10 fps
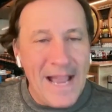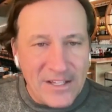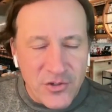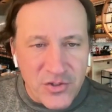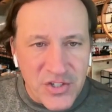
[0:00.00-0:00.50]

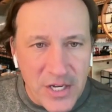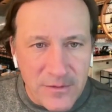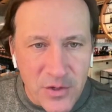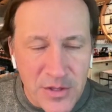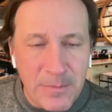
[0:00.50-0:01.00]
Pat
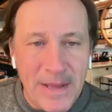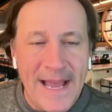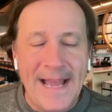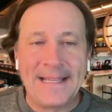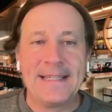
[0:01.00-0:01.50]
yourselves on the
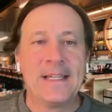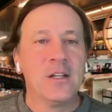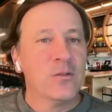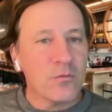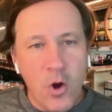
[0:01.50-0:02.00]
back.
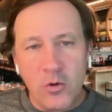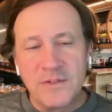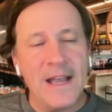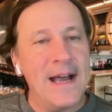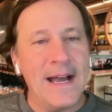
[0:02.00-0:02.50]

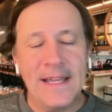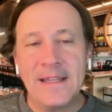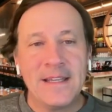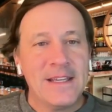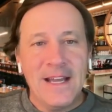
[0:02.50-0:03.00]
Roll
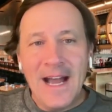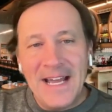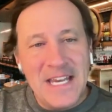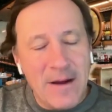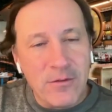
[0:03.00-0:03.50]
Tide.
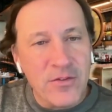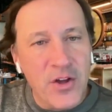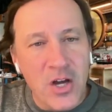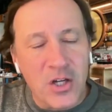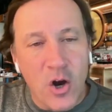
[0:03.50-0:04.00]
I never
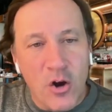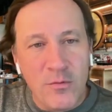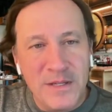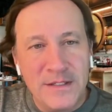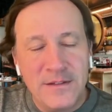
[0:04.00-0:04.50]
thought
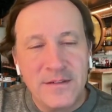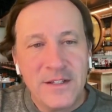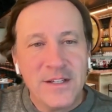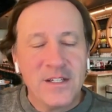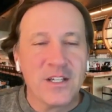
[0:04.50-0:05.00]
Coleman
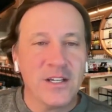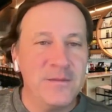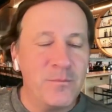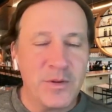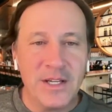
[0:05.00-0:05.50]

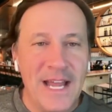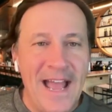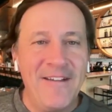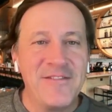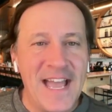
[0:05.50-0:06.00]
could
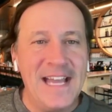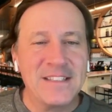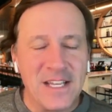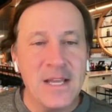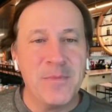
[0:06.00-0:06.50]
have
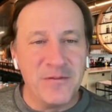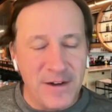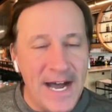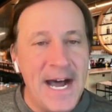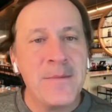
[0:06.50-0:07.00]
that type of
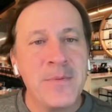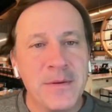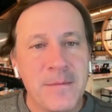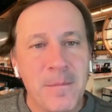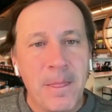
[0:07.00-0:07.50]
vibe,
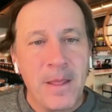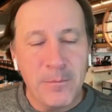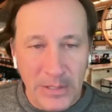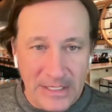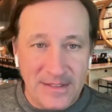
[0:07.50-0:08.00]

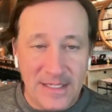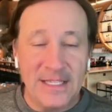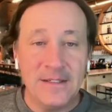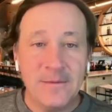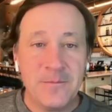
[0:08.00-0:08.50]
but it
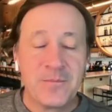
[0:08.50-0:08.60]
did.